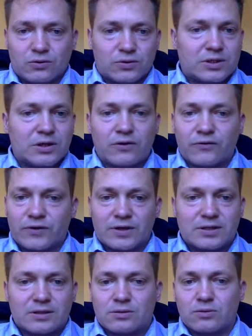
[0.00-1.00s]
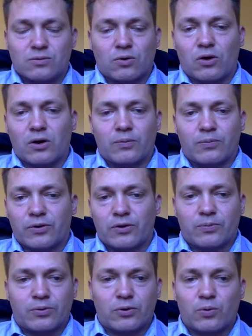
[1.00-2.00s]
service, or
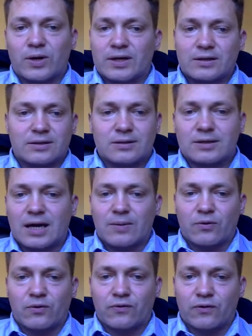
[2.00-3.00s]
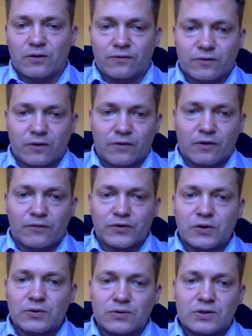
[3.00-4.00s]
per one time of
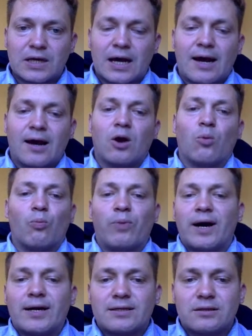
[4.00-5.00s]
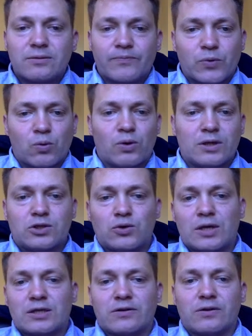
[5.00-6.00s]
use, but once you
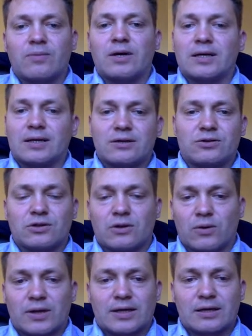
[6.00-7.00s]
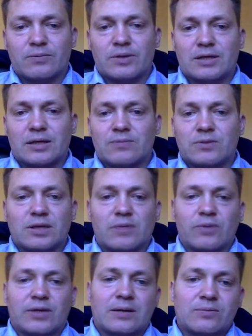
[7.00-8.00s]
enter the market, it
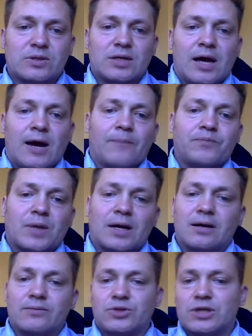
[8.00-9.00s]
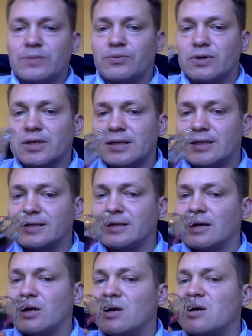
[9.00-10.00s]
becomes cheaper and
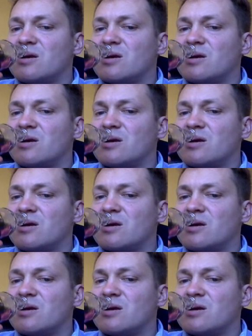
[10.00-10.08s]
easier.